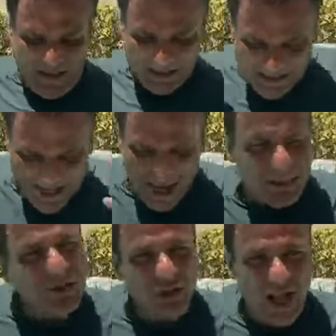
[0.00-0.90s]

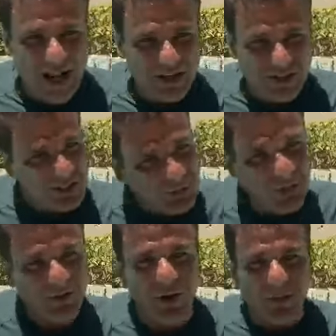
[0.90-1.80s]
Same strategy, the
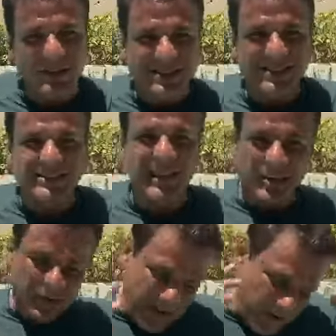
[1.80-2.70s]
Performance
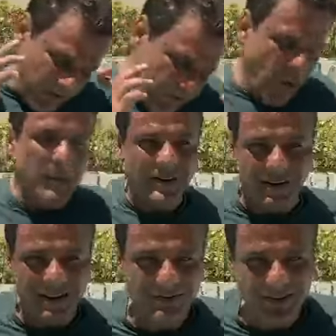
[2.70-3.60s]
Accelerator
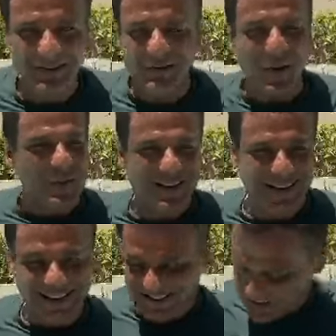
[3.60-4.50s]
formula, my
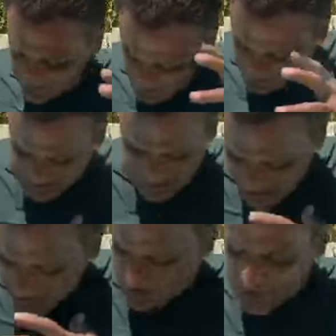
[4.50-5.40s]
formula. The
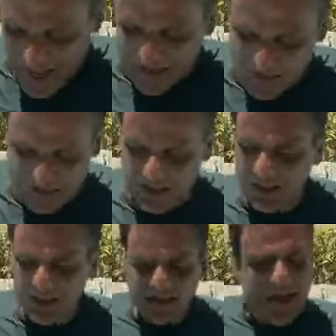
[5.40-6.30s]
same strategy
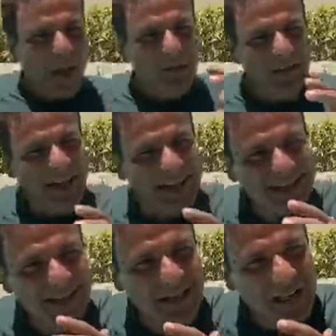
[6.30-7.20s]

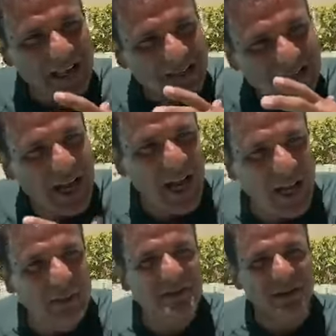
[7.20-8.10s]
applies in
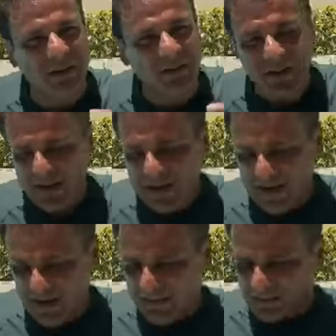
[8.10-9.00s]
times of
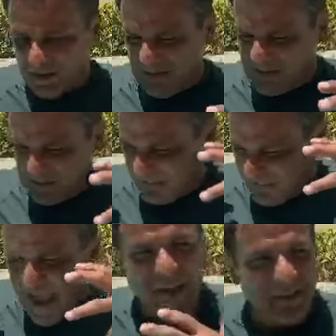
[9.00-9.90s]

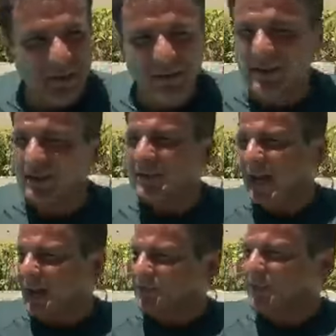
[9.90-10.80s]
fathom and
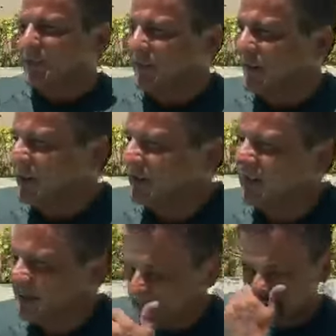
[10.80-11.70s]
times of,
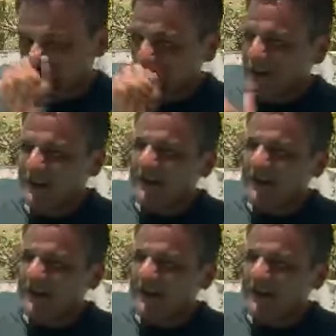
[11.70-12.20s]
you know,